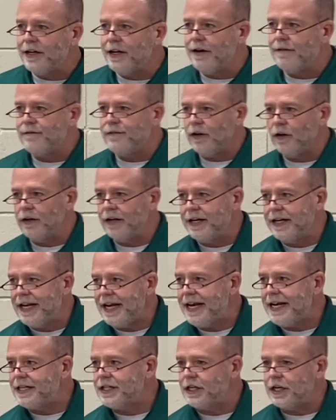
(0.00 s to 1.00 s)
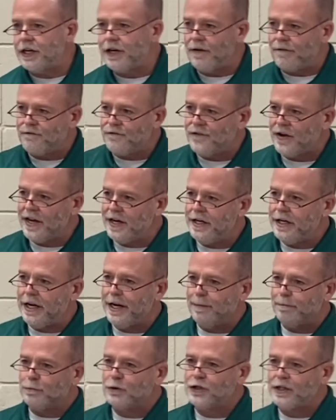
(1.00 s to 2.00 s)
didn't feel a need to defend
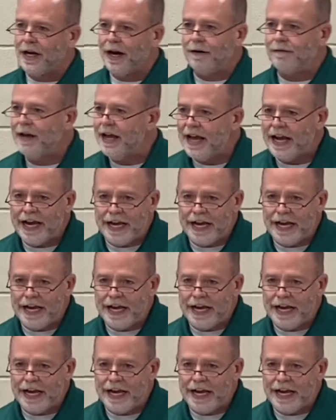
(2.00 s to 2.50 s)
himself.